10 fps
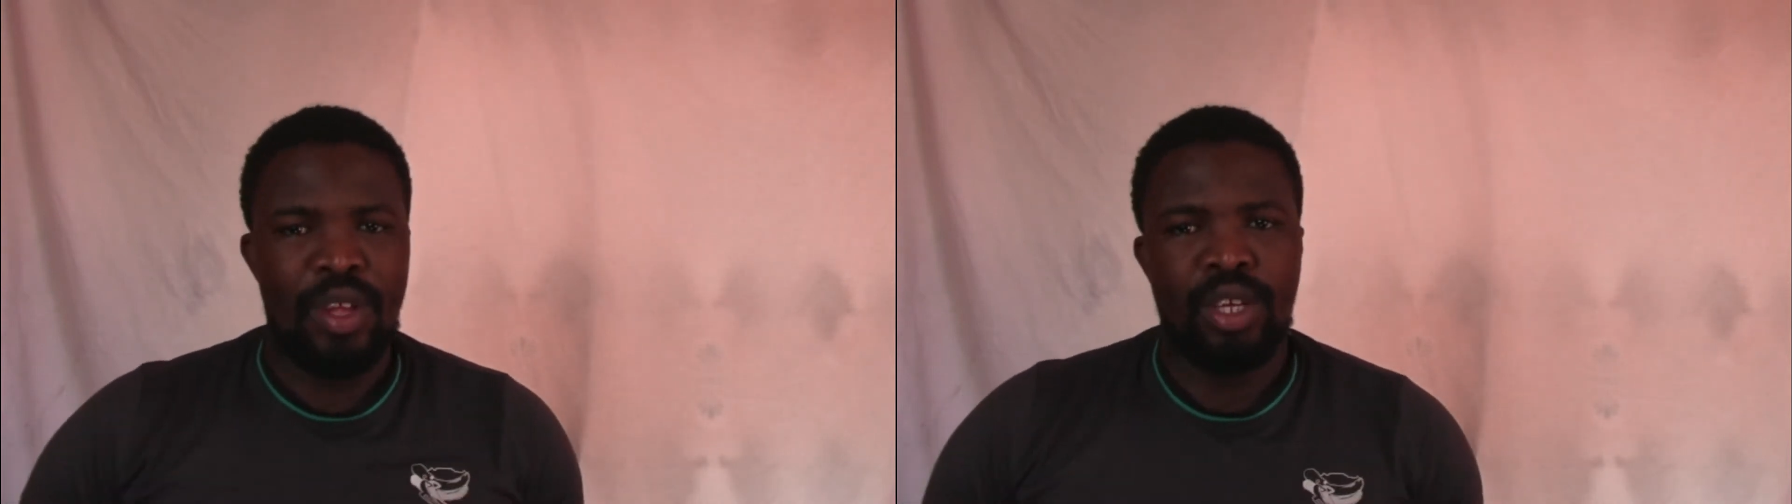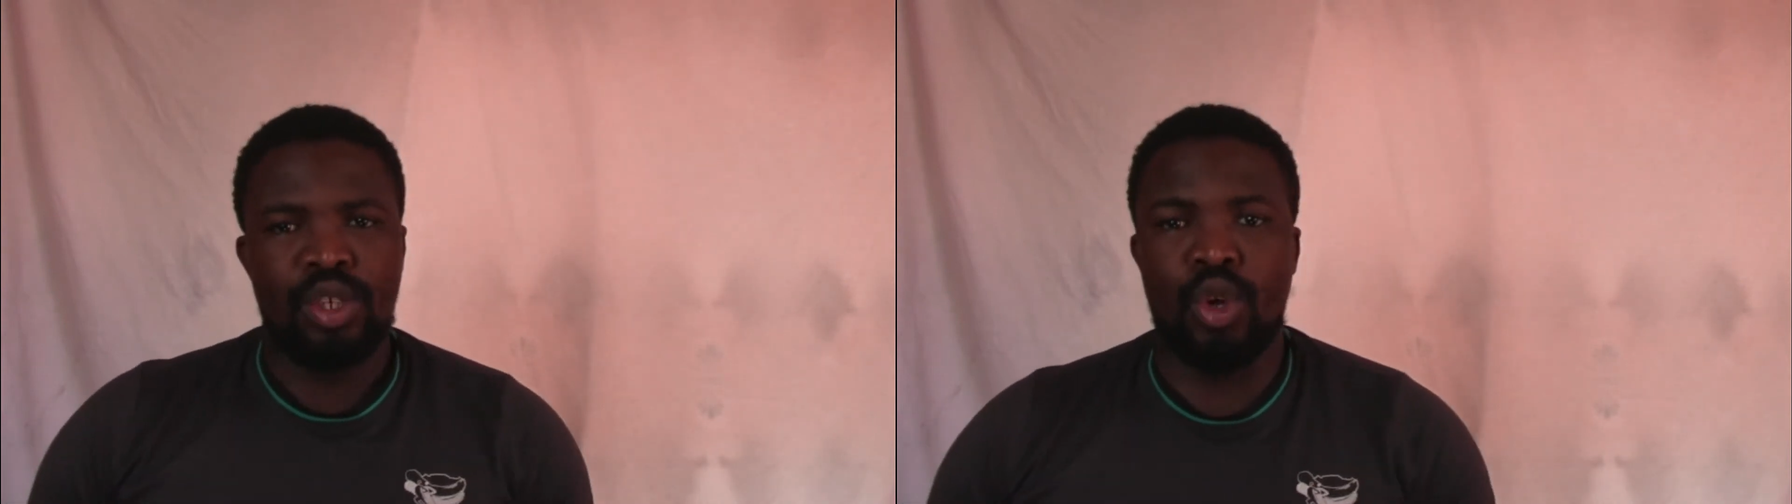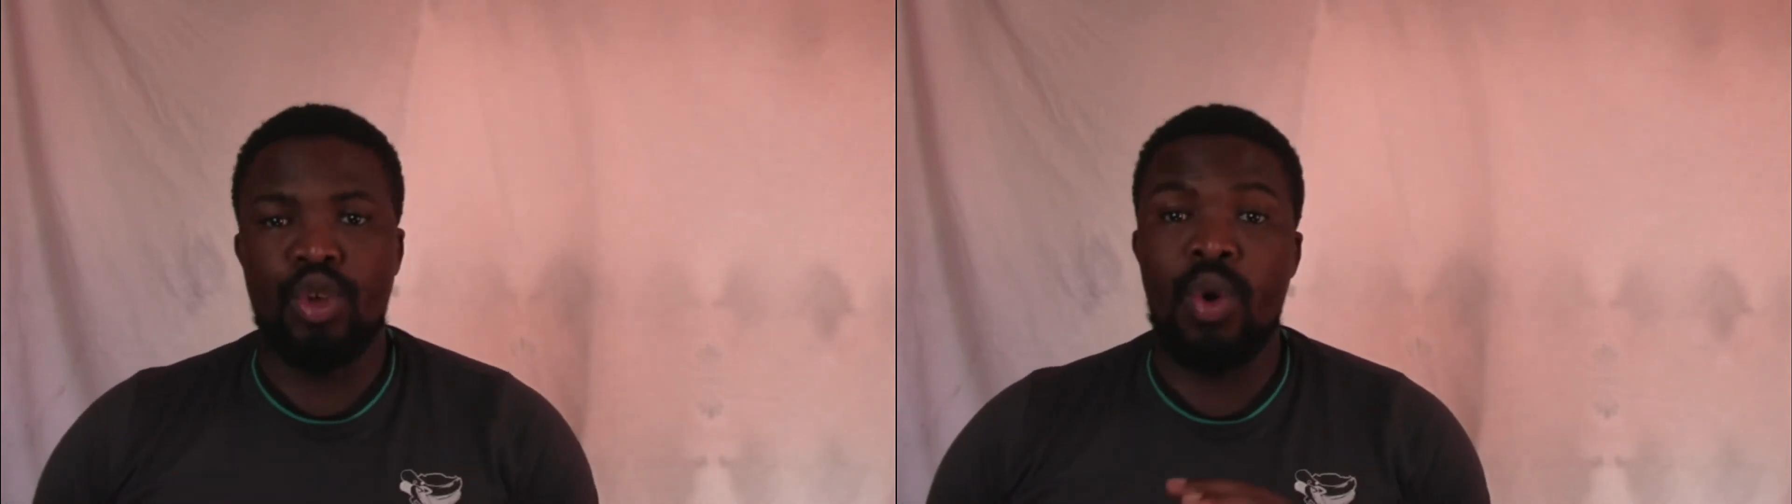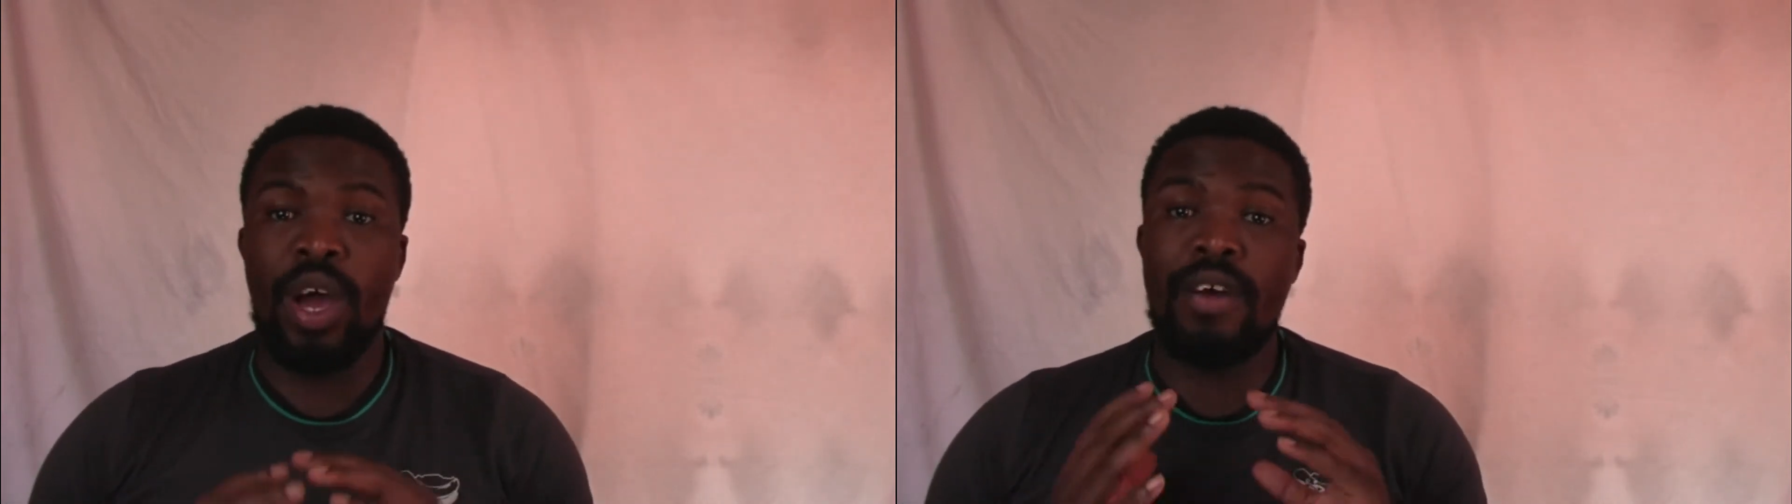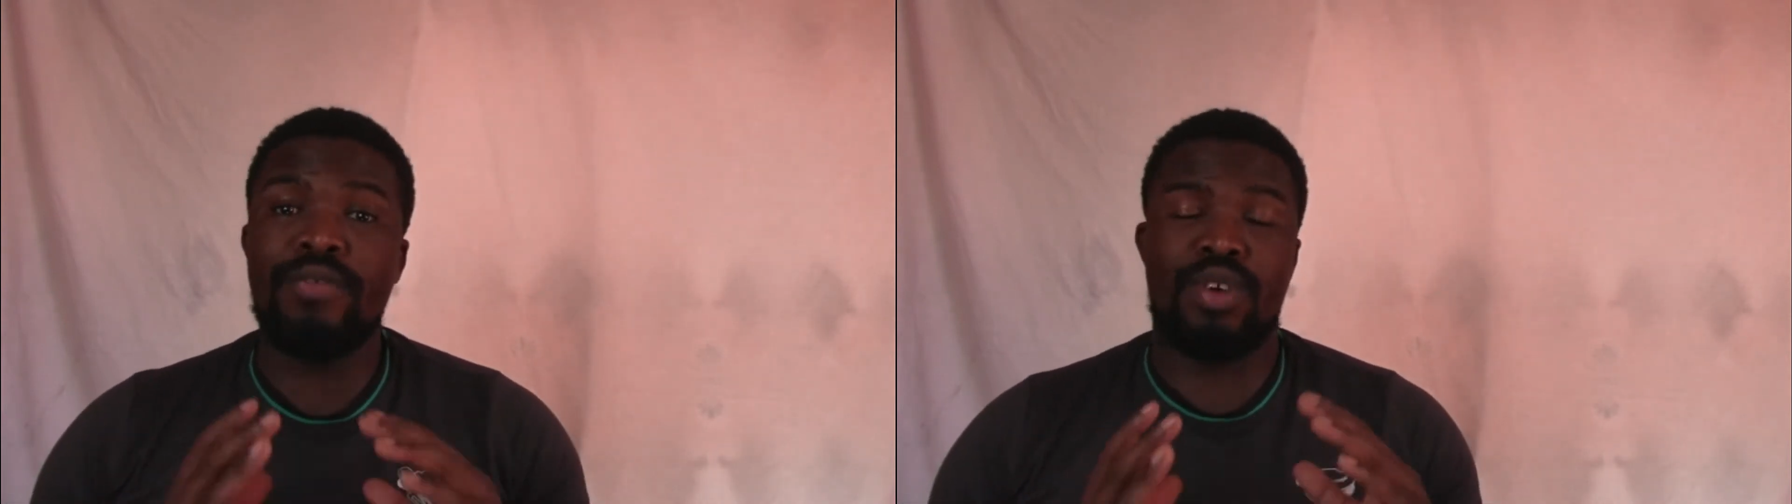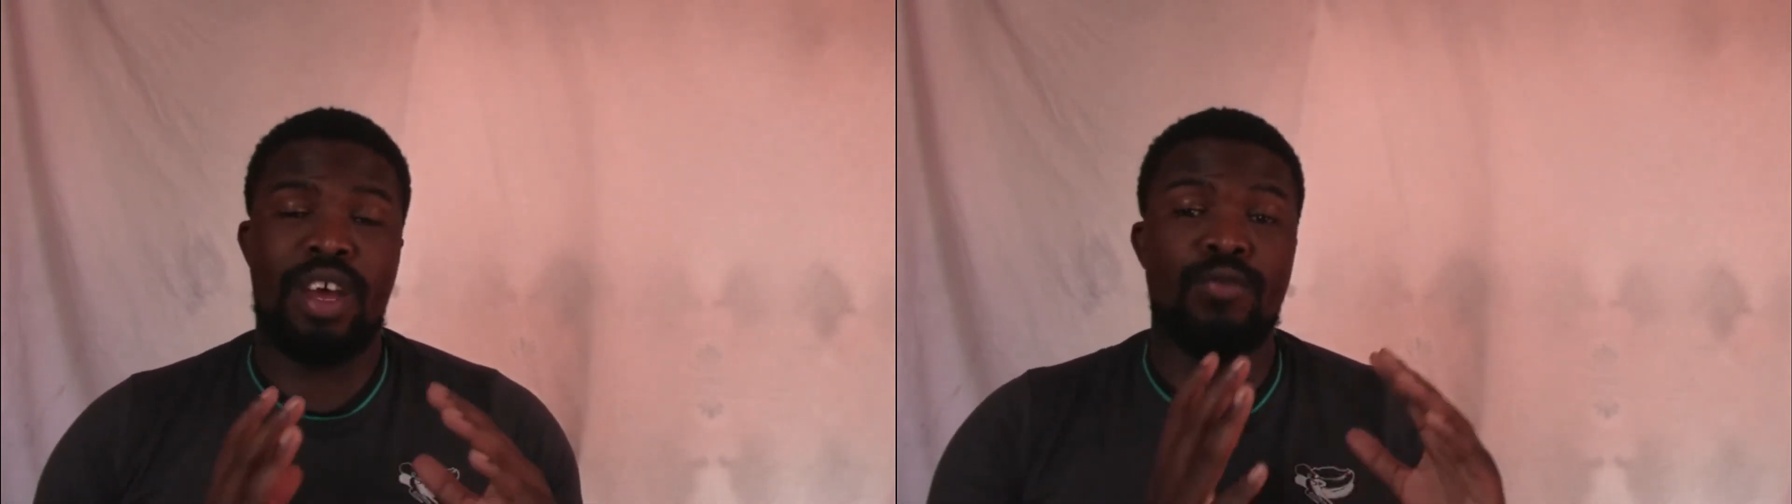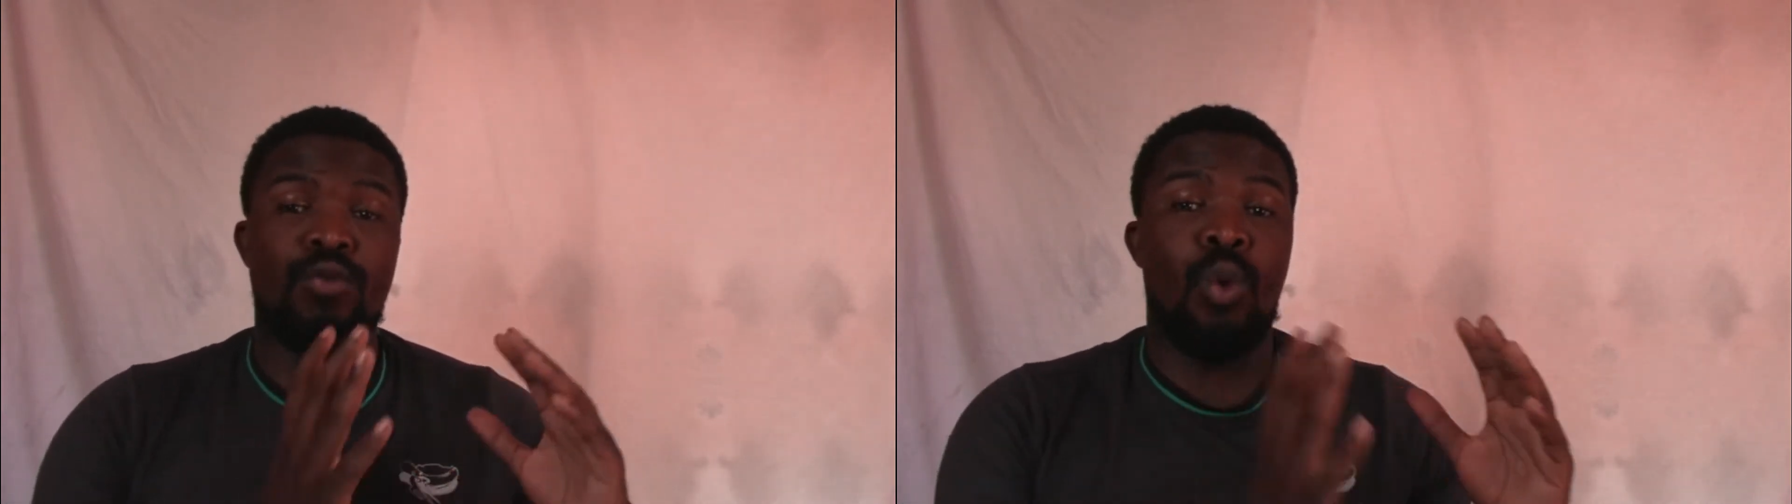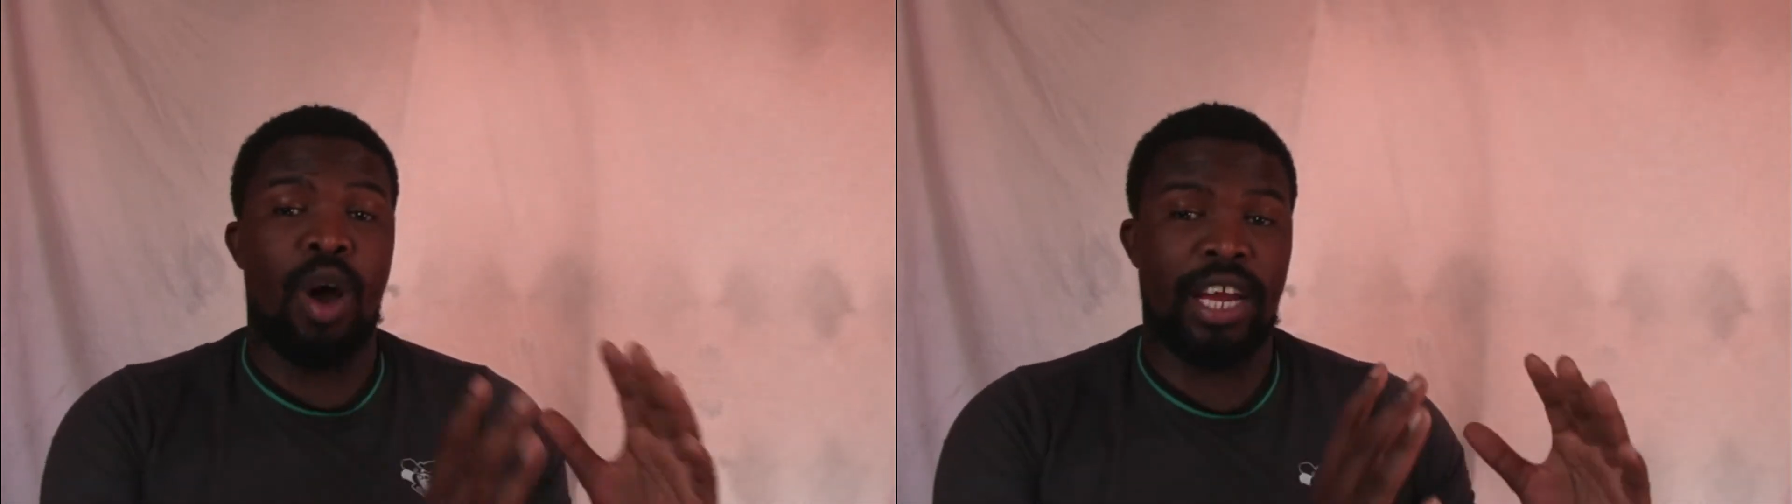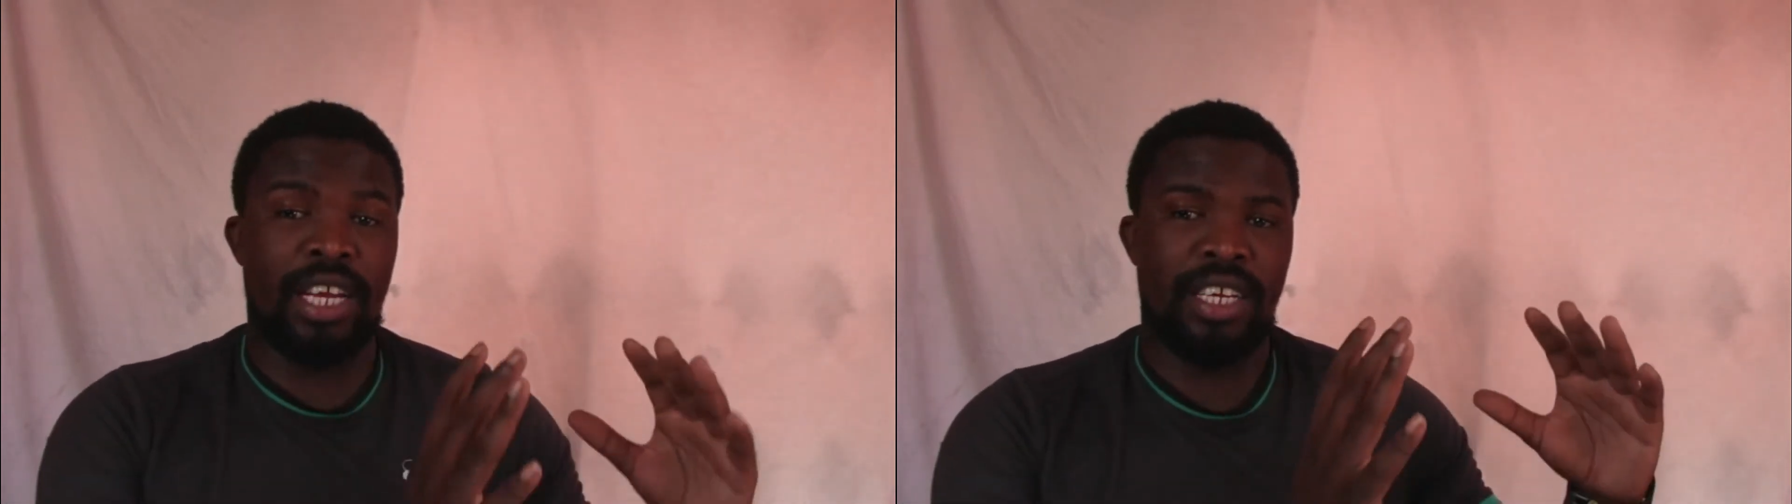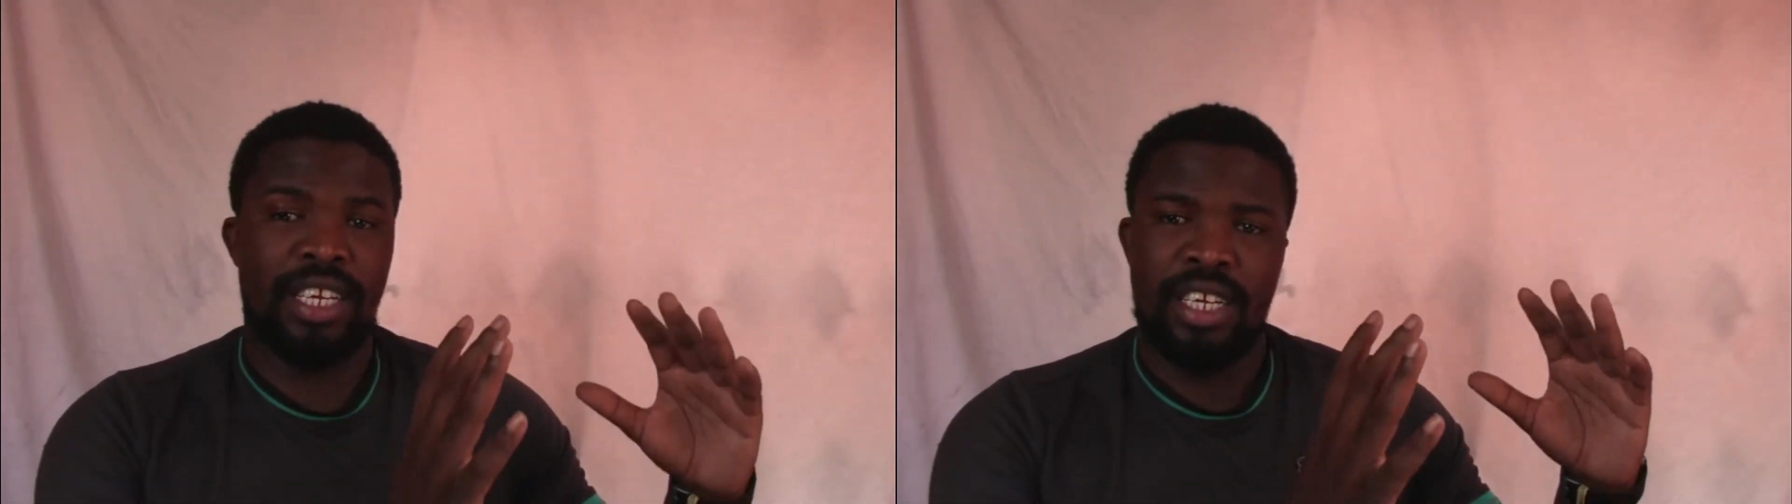So you have to have one